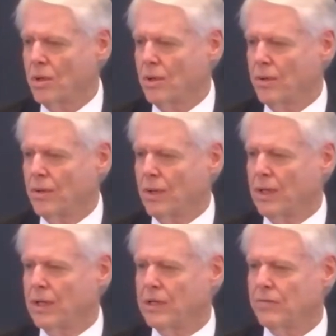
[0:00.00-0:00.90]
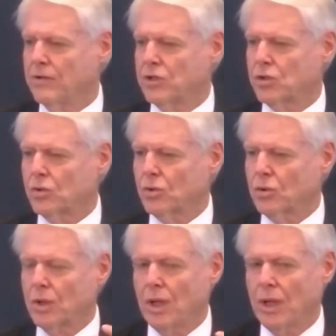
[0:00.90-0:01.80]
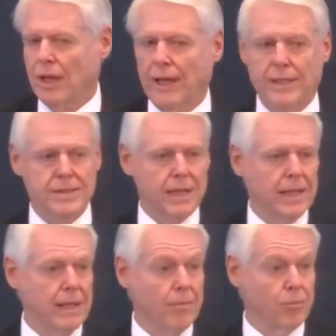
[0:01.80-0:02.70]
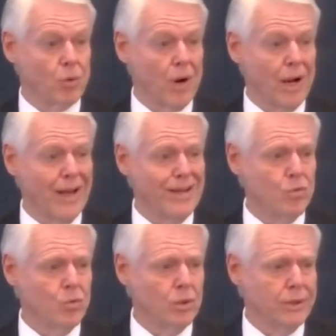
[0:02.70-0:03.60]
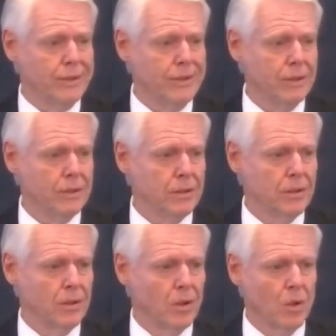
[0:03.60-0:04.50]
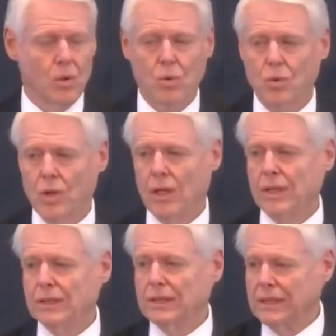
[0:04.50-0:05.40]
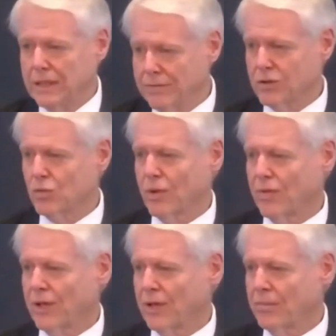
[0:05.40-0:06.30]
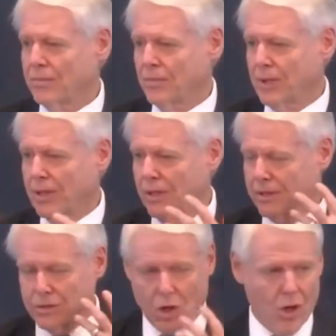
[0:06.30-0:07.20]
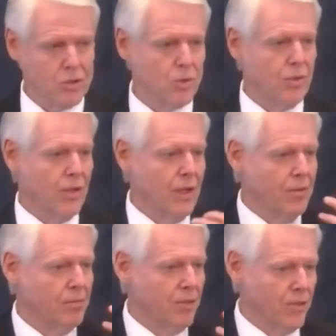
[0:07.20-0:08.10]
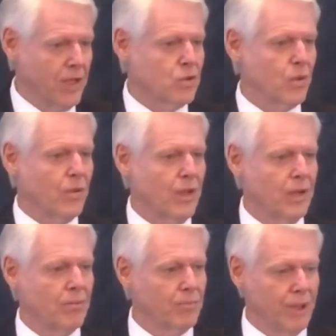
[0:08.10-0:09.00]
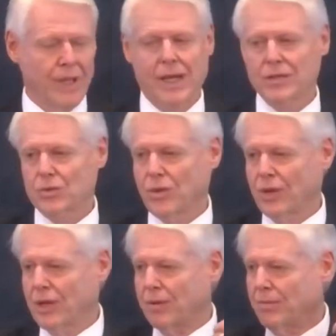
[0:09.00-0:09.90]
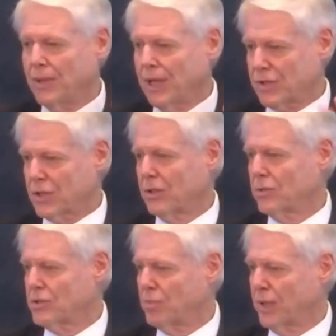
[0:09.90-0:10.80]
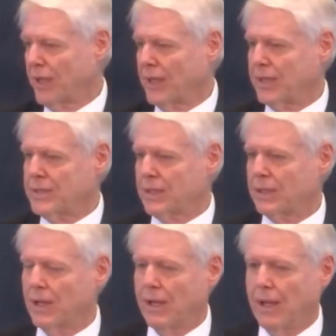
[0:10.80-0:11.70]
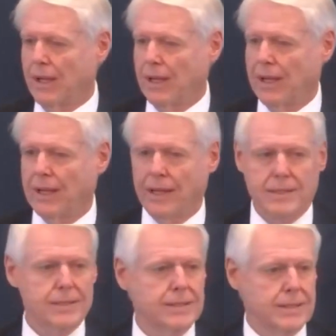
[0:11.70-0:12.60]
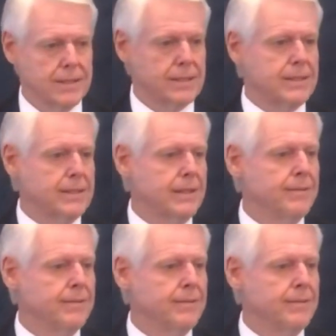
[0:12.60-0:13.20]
an individual as a bride would who lives with him, talks with him, thinks with him, plans with him, executes plans, and, and assists him?